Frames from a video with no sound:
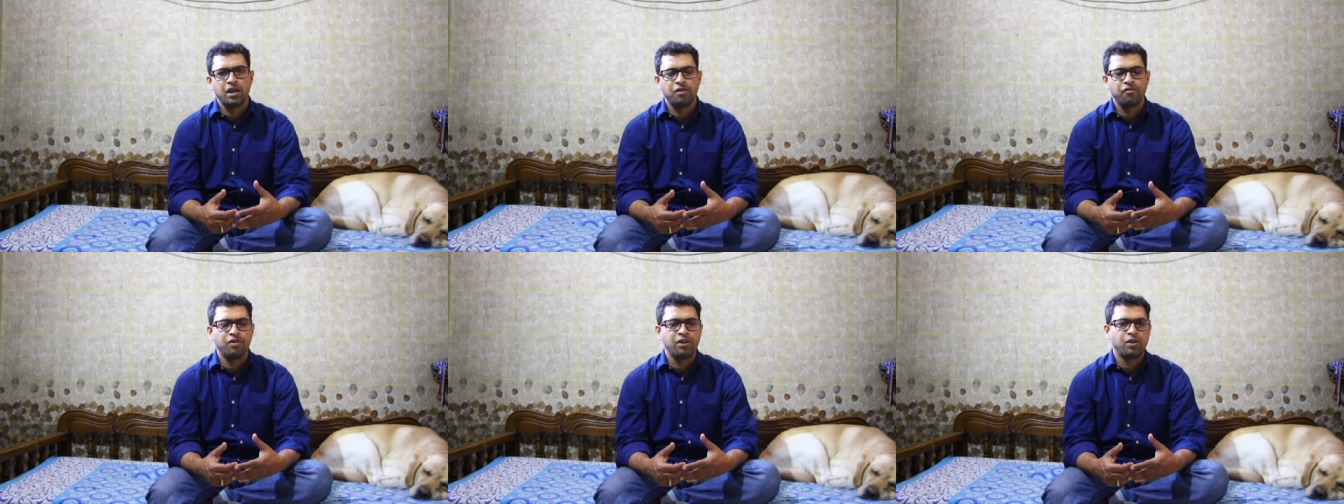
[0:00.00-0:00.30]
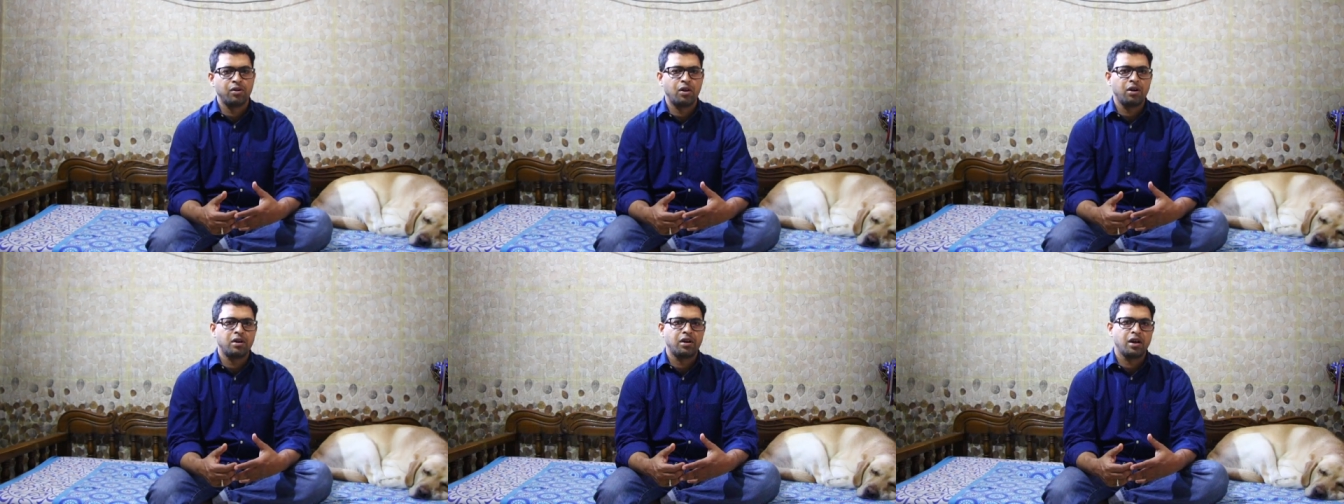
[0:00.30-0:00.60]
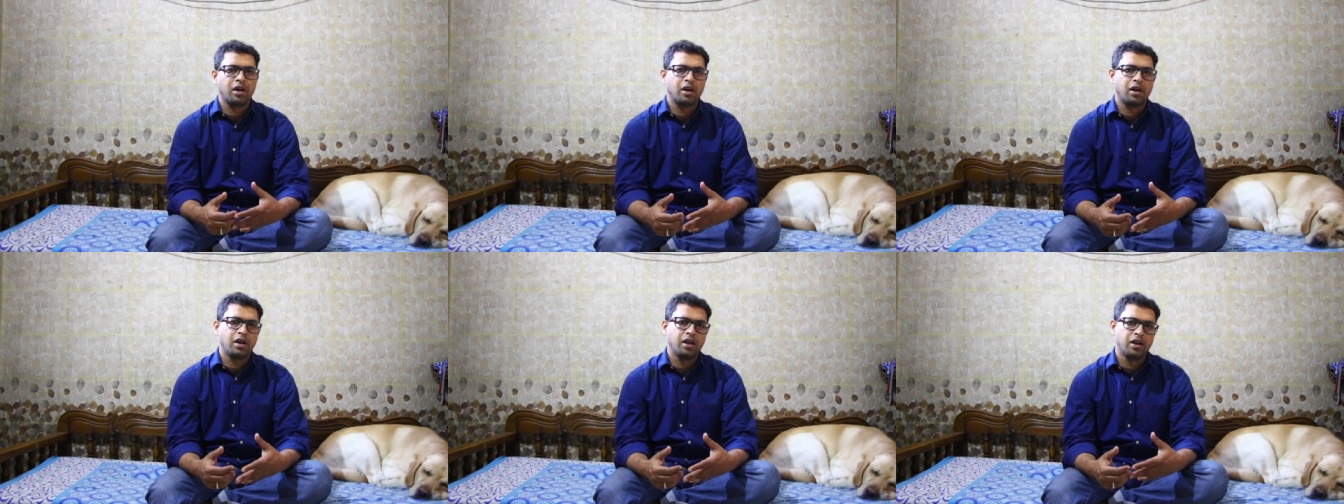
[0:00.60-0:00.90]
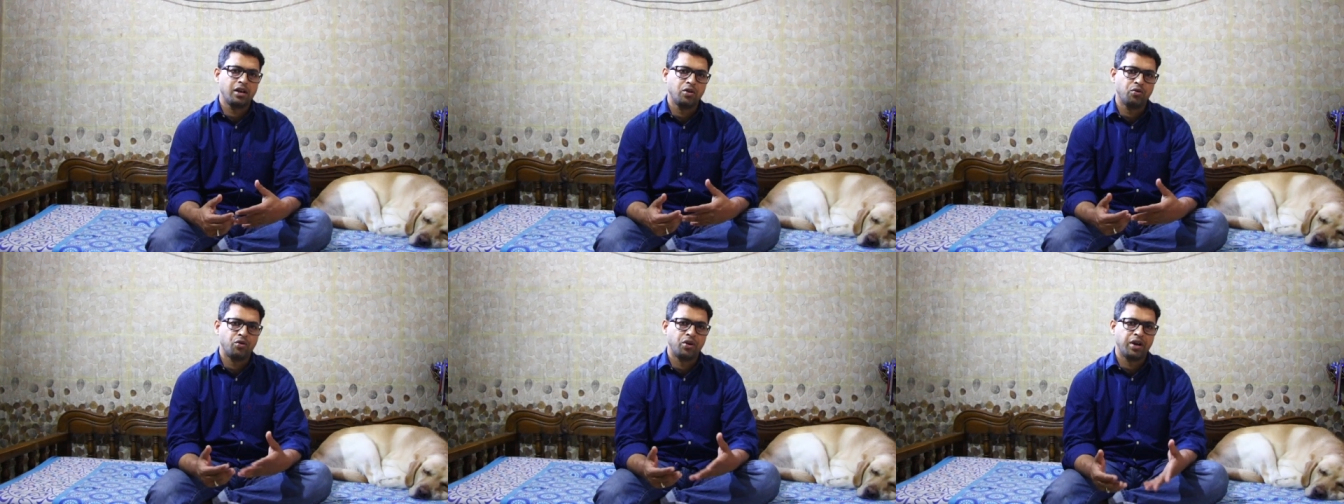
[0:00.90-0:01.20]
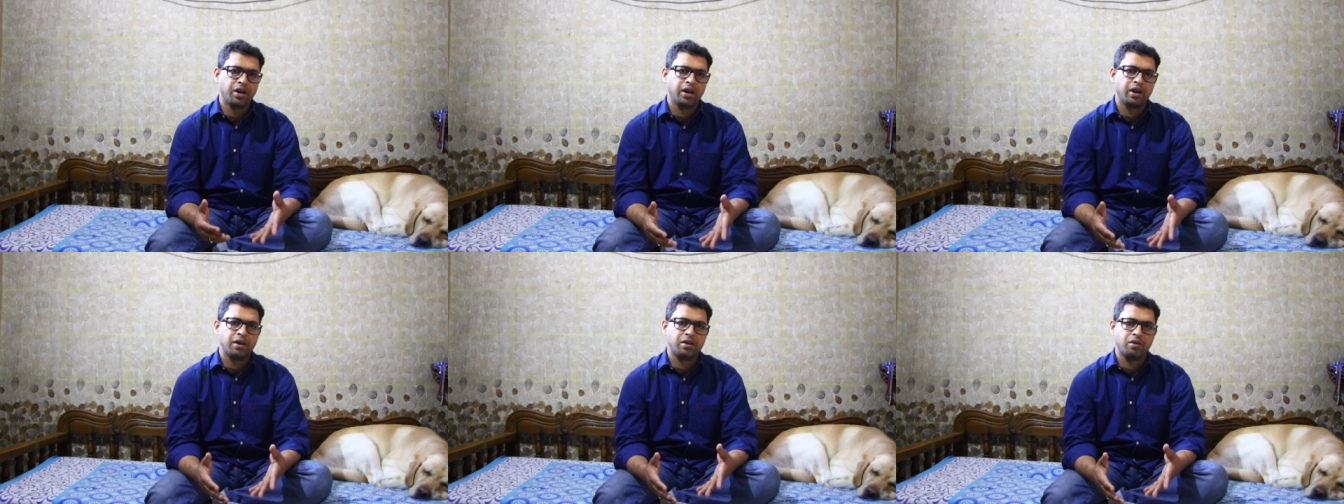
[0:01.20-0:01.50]
he will not
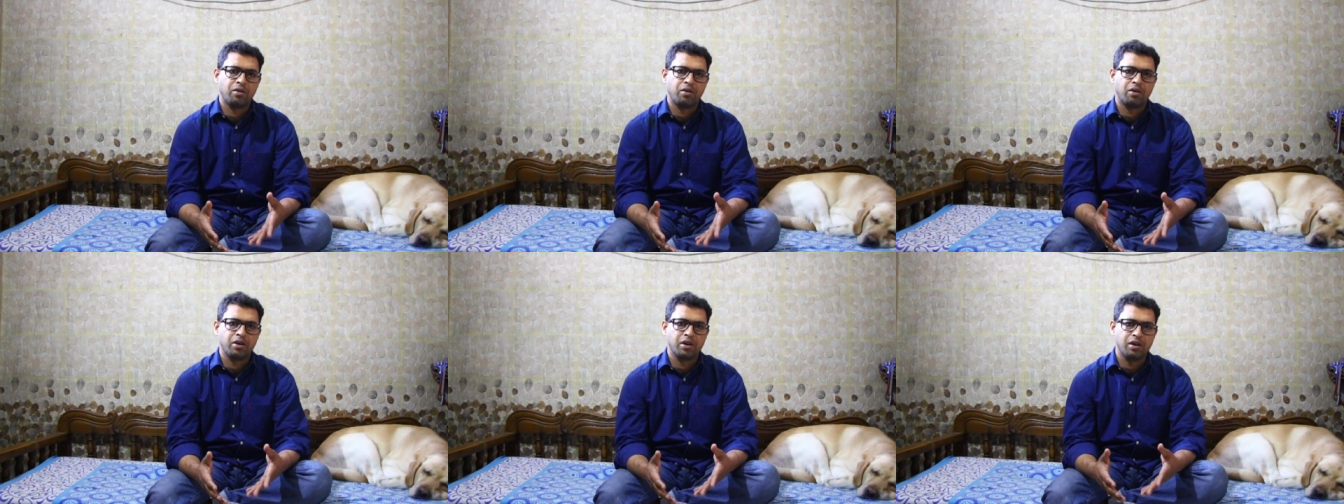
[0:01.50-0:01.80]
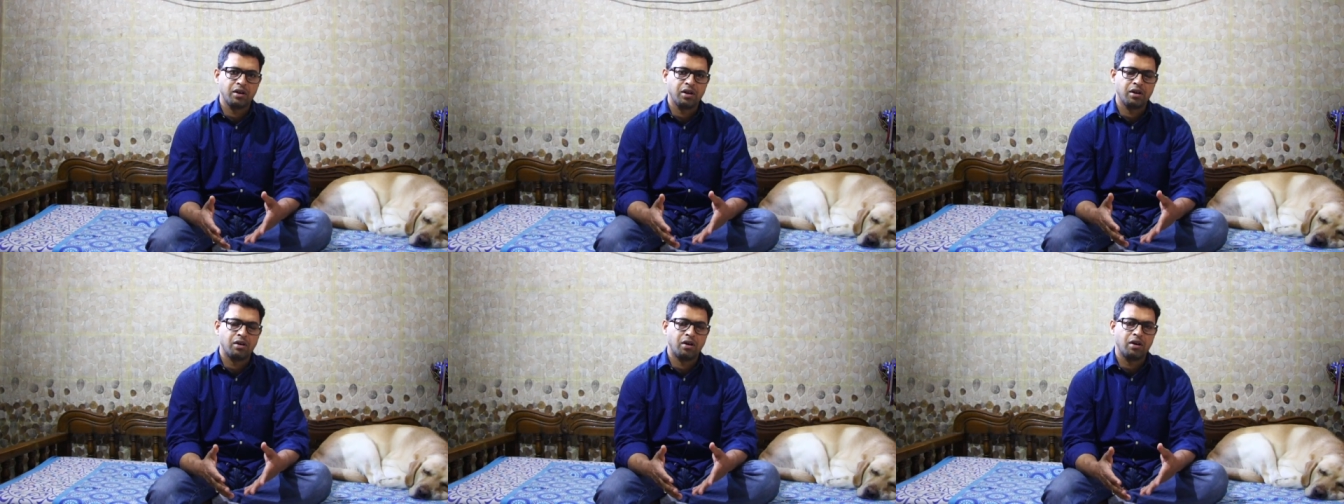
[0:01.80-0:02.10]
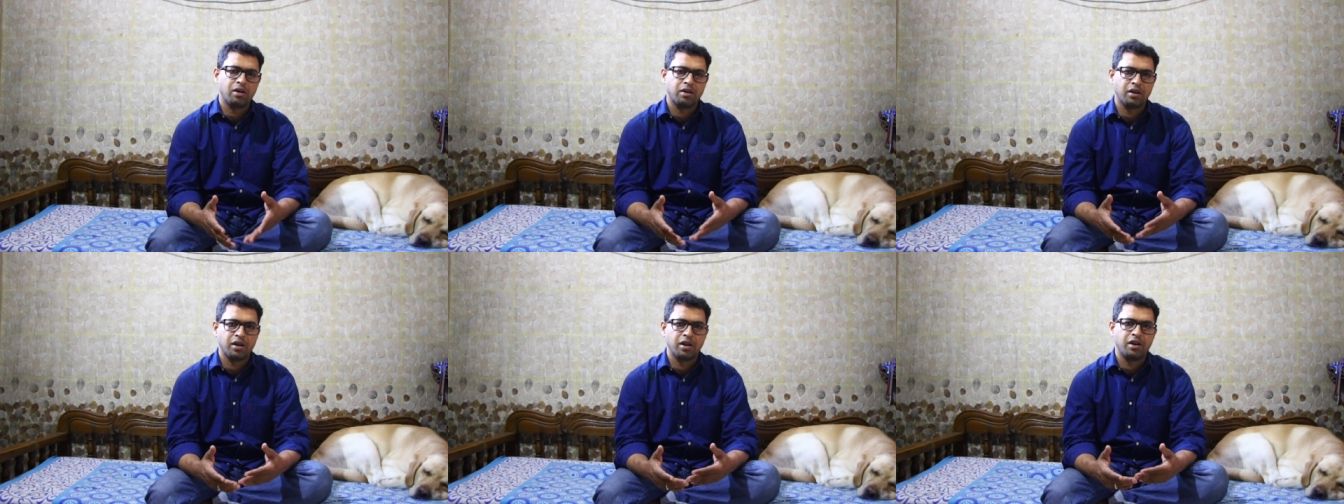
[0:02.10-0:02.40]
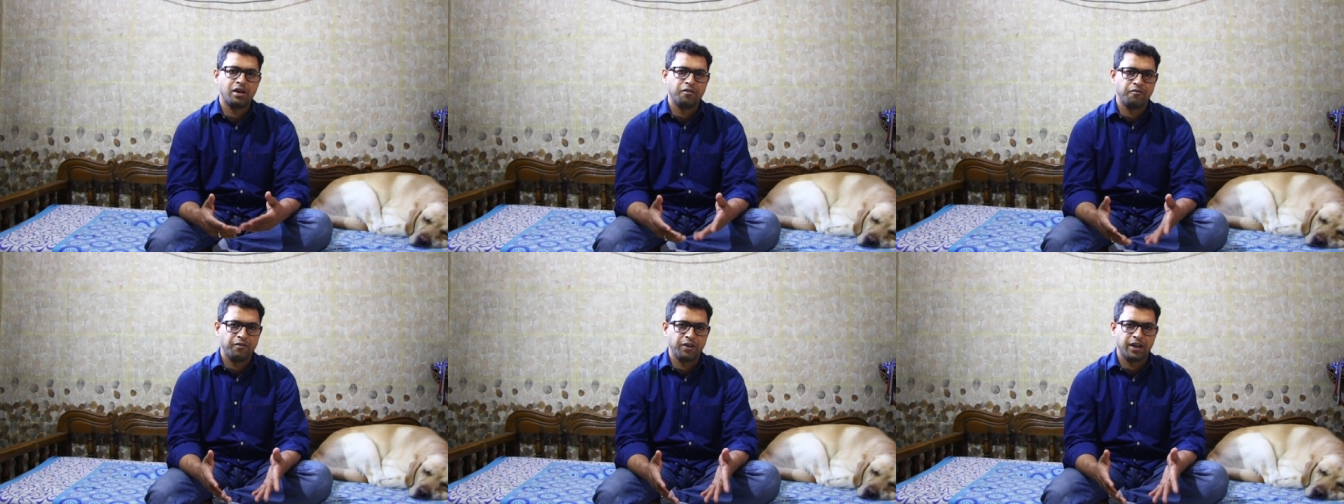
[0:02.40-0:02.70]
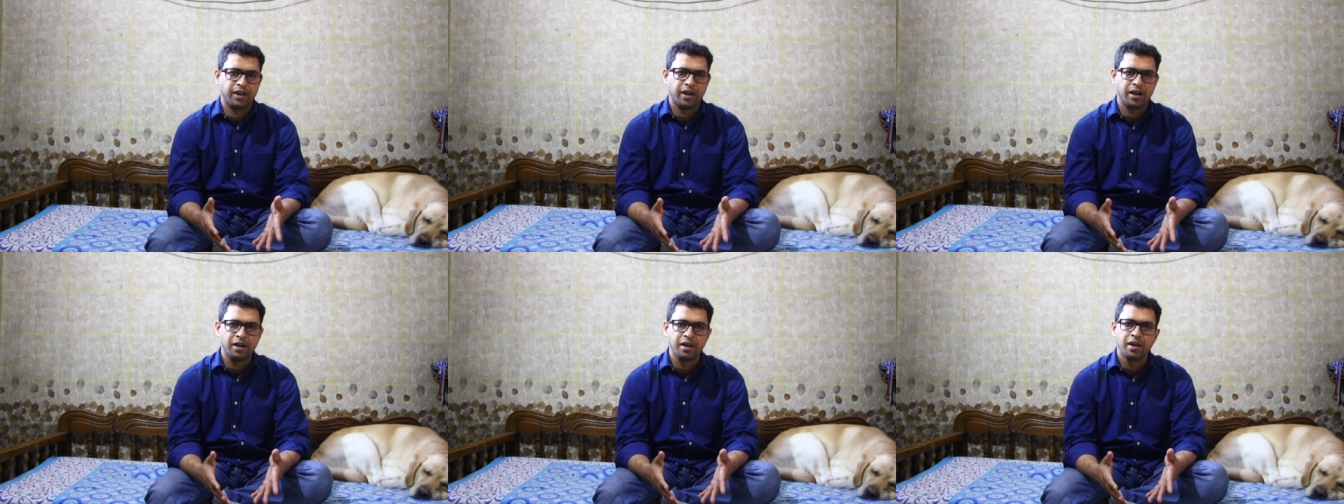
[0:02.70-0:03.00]
urinate or he will not
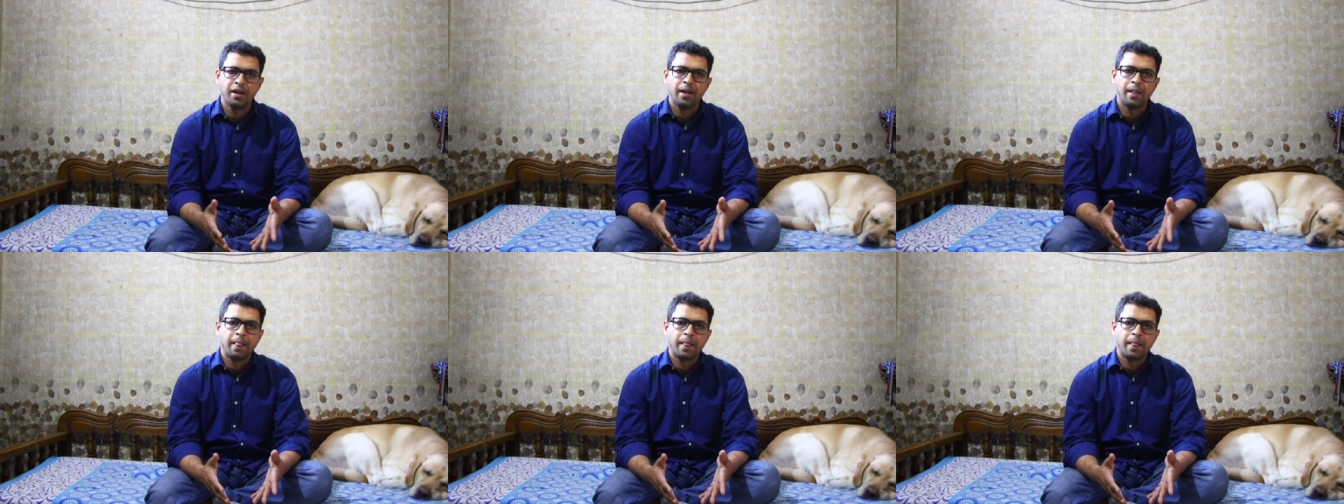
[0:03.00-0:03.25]
defecate